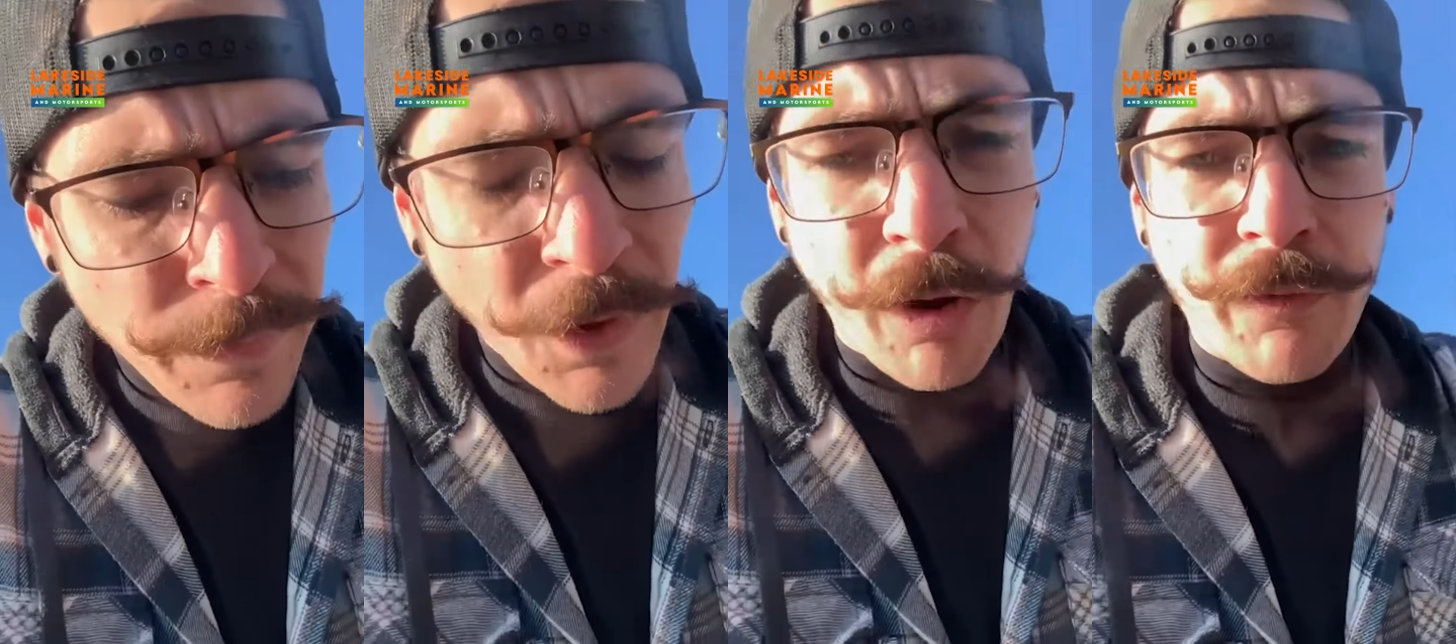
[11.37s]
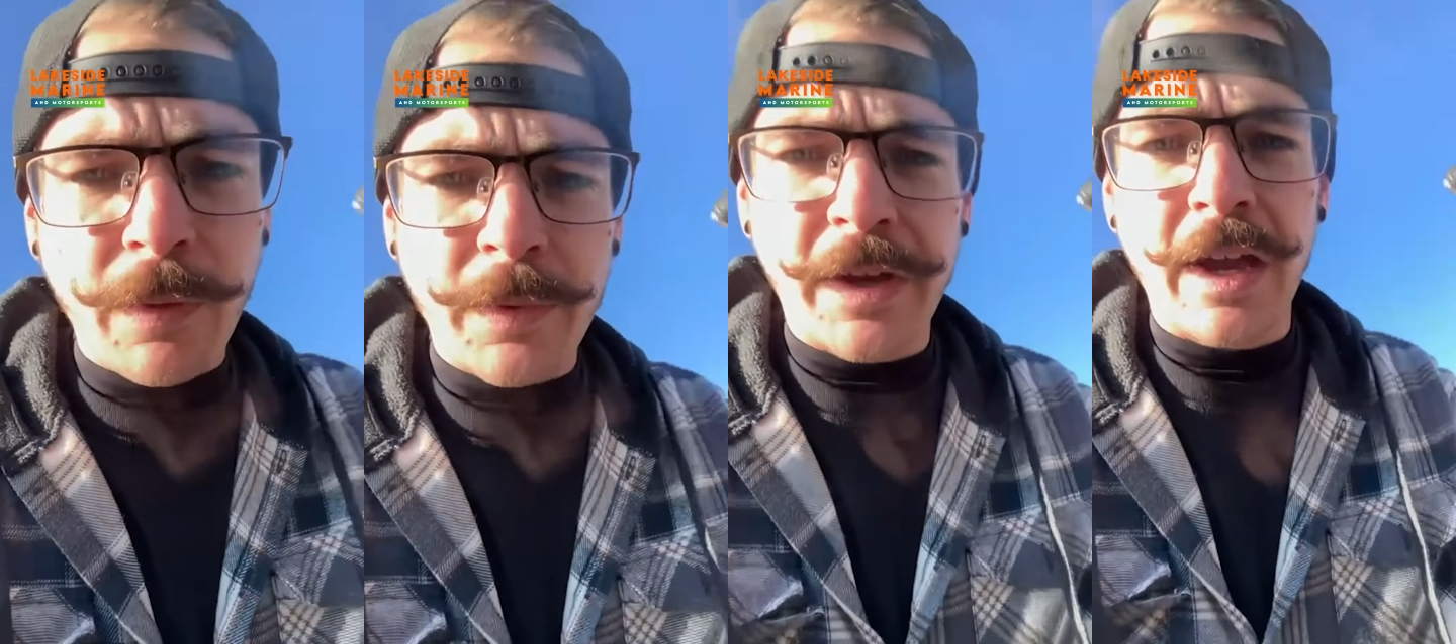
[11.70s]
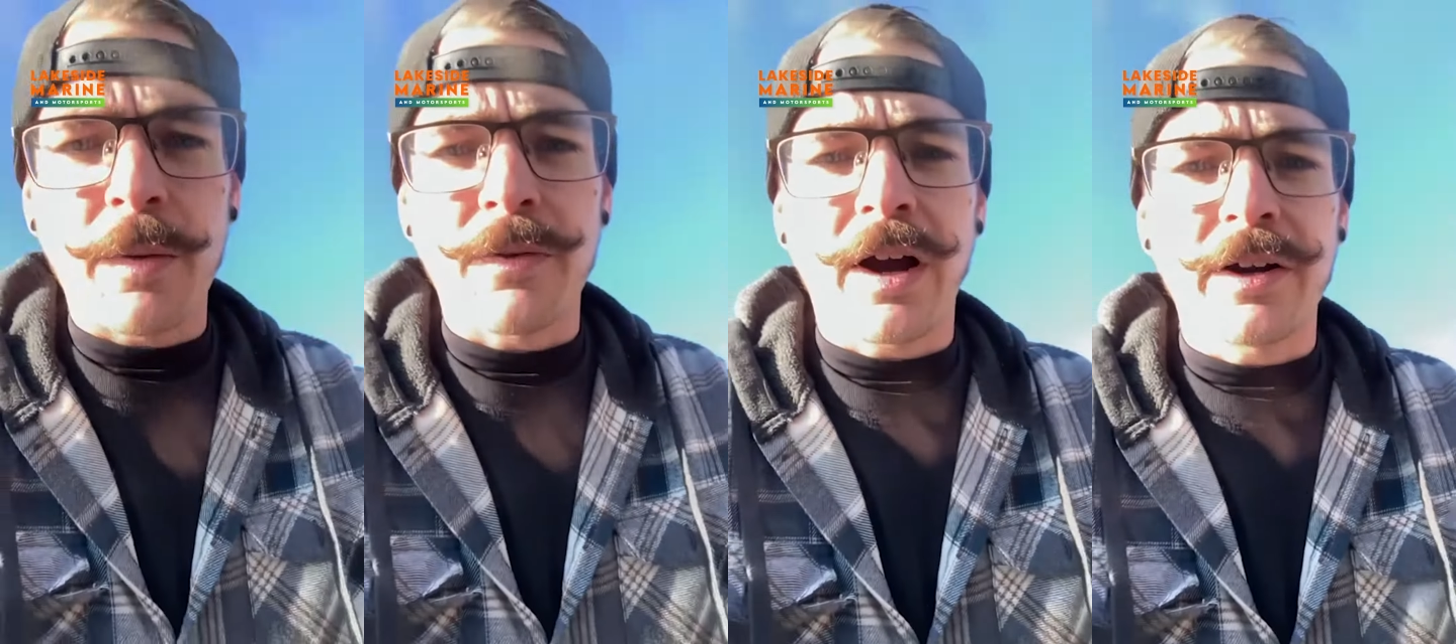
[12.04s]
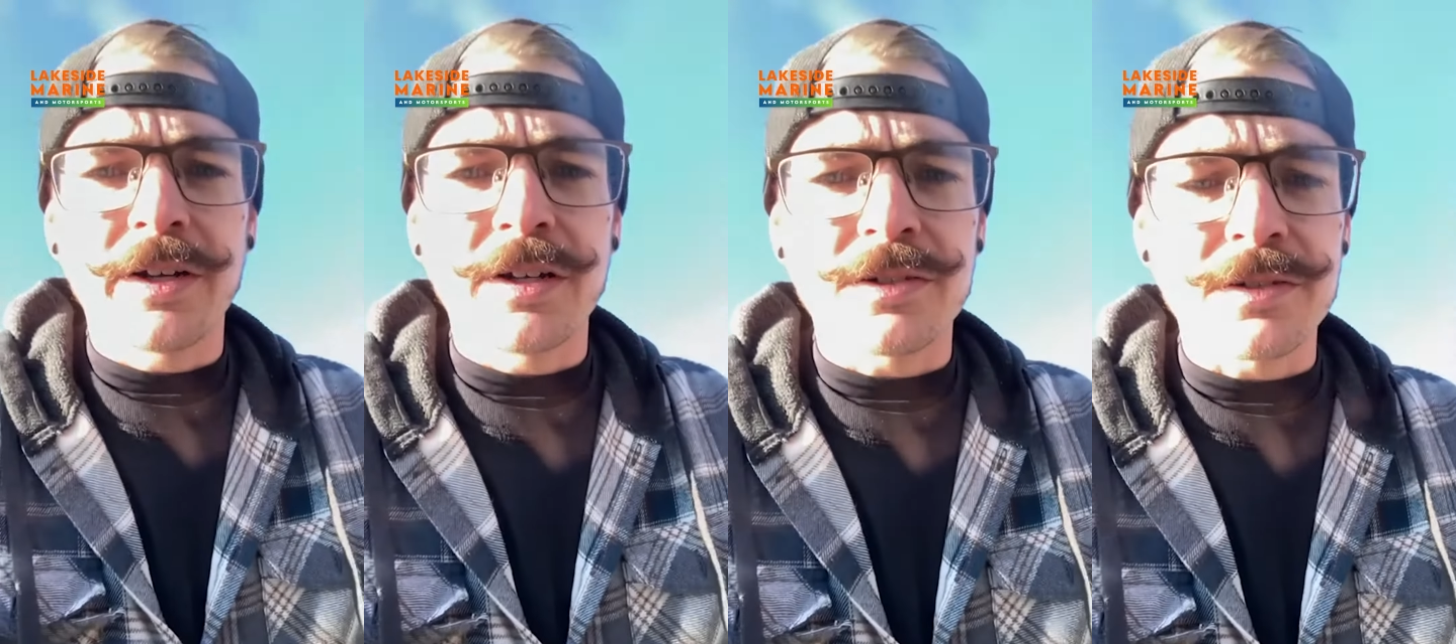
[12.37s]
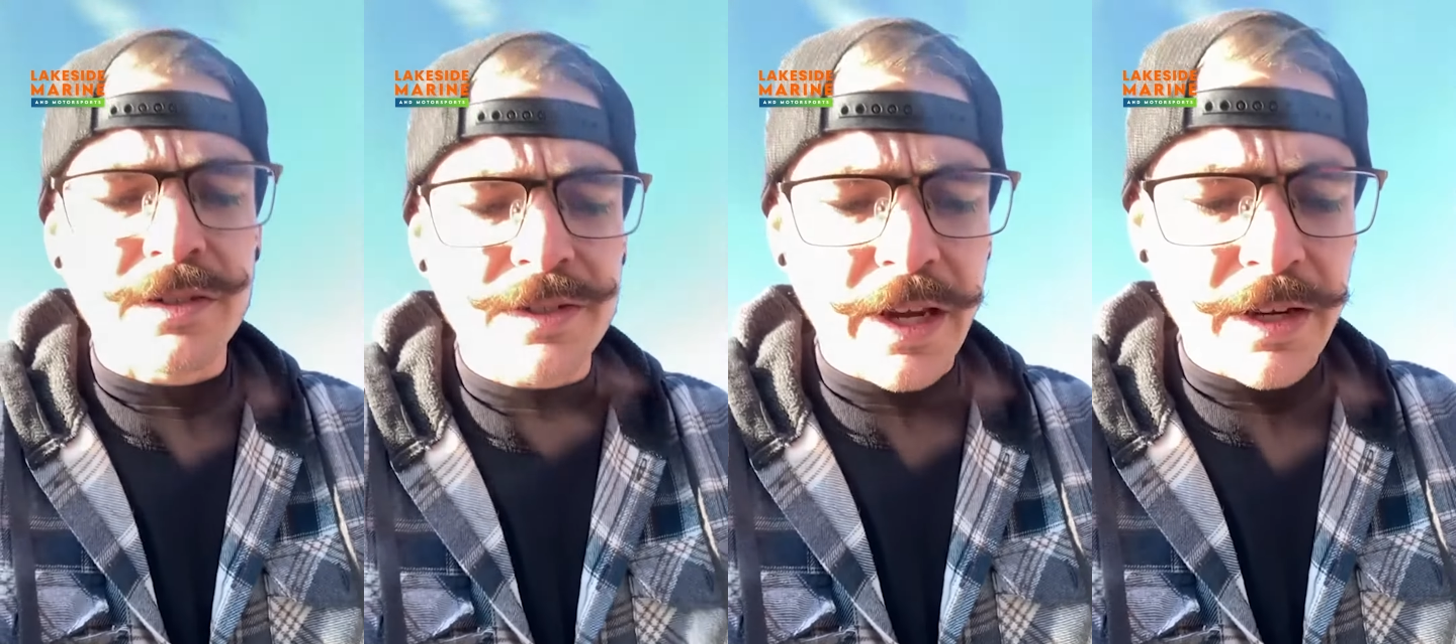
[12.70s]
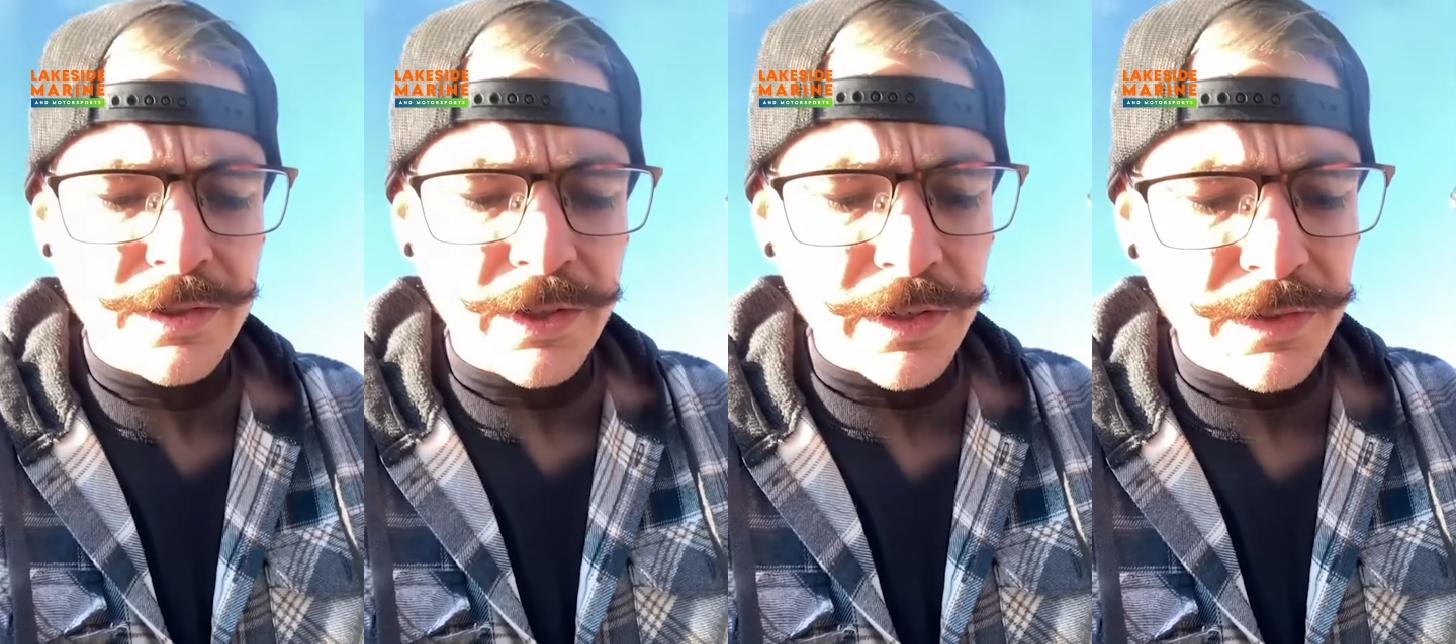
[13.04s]
I'll flip the camera around here in a second
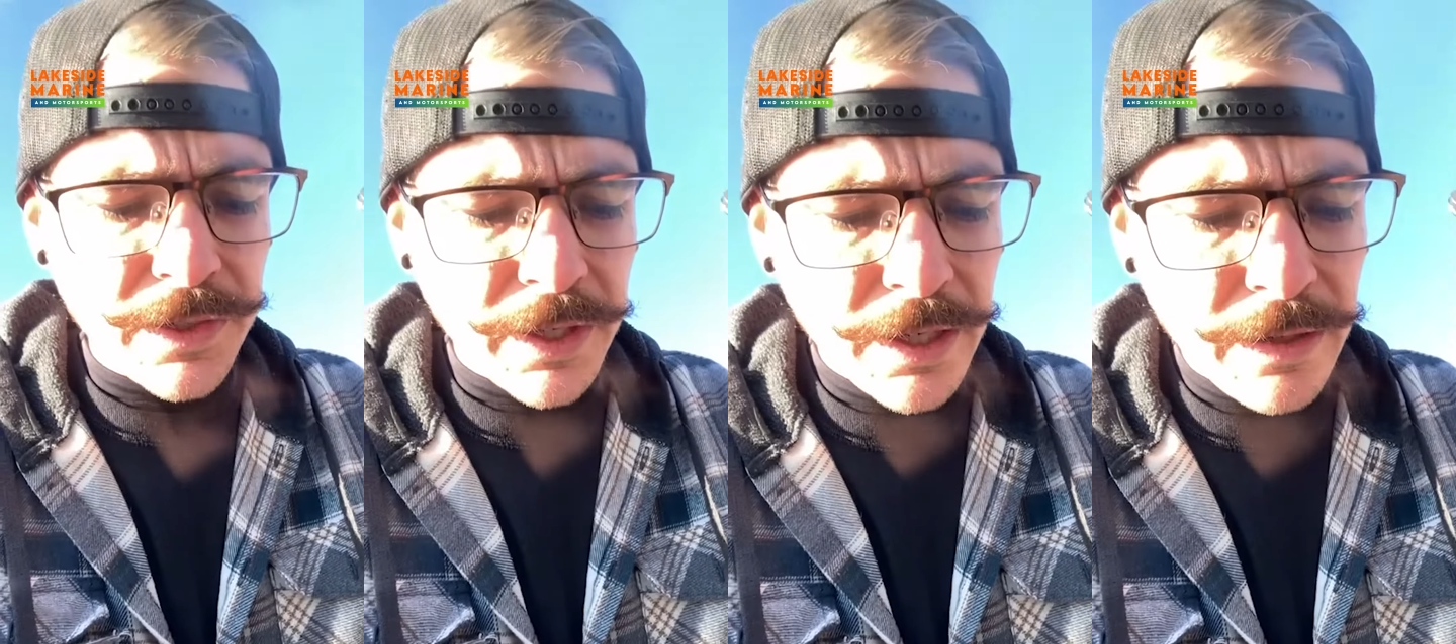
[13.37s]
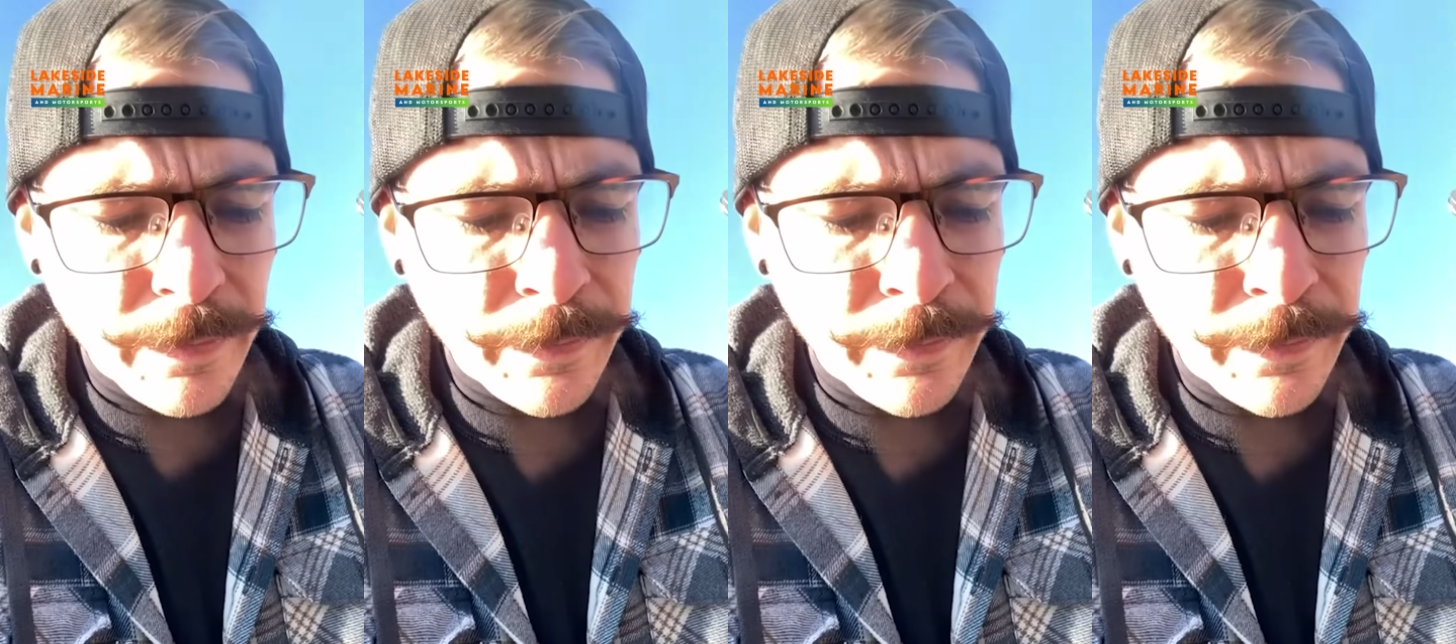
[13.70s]
so you can see it.